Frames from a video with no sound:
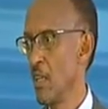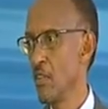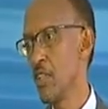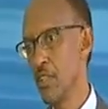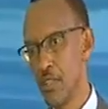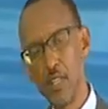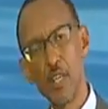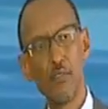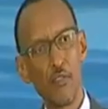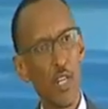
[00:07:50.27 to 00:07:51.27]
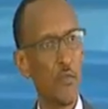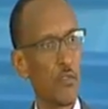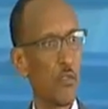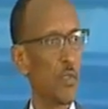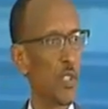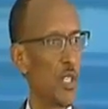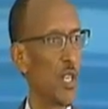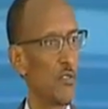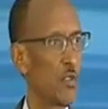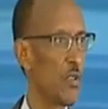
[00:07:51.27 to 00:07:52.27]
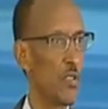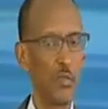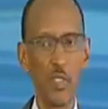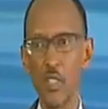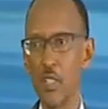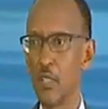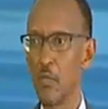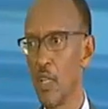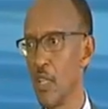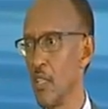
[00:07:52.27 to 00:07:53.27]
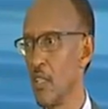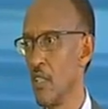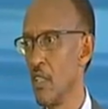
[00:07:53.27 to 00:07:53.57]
yes, they have come to me, they have told me this, but